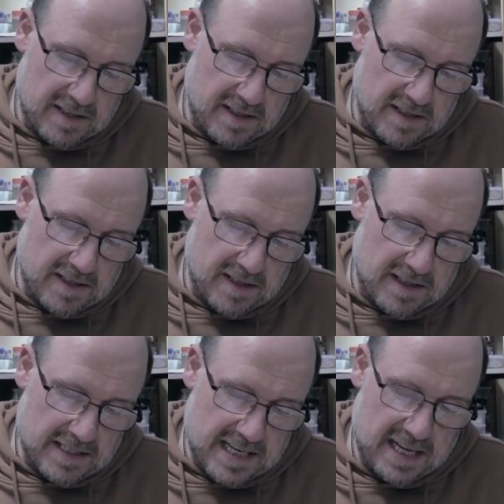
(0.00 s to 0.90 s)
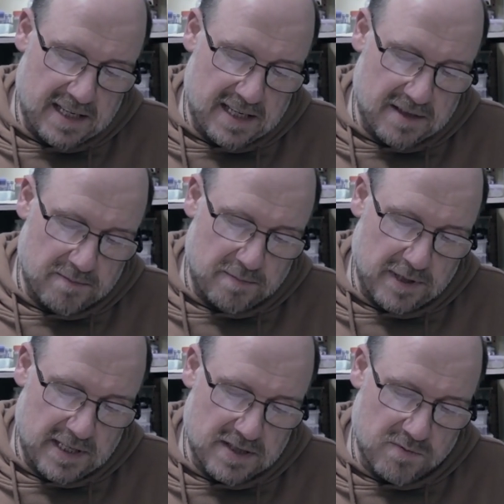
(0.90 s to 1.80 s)
uh, attack,
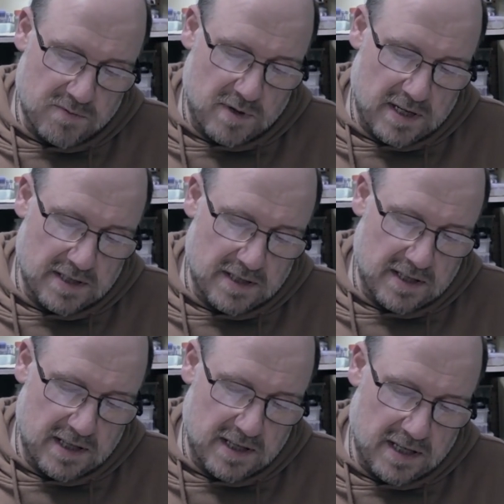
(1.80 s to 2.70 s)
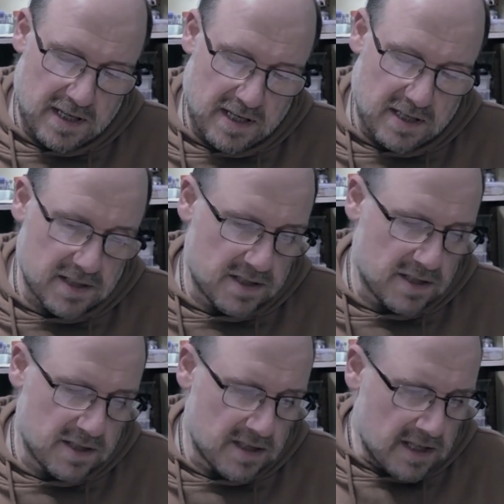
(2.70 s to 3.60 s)
plus one heart.
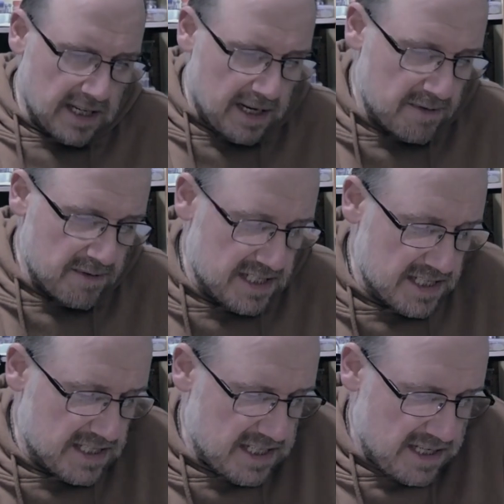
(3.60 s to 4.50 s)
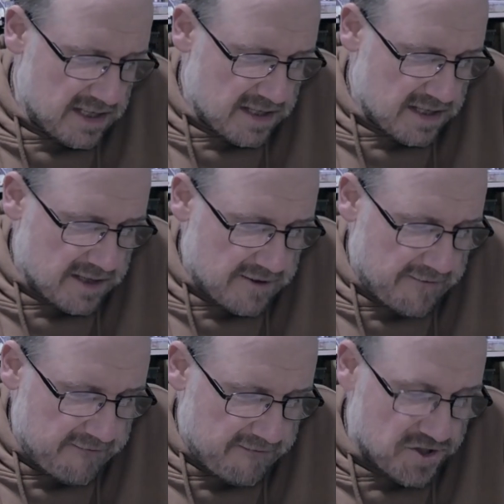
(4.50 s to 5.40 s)
How many did it say?
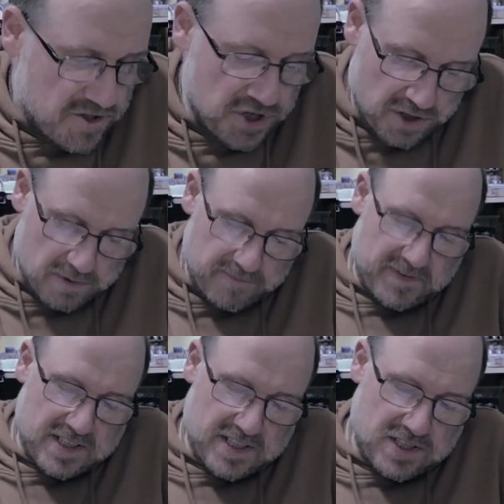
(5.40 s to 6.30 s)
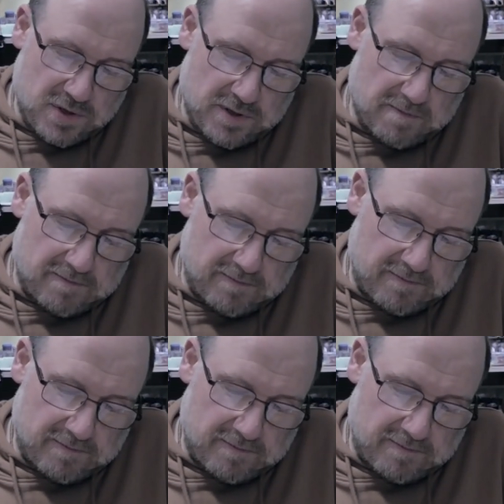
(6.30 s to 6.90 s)
Two. There's two of them.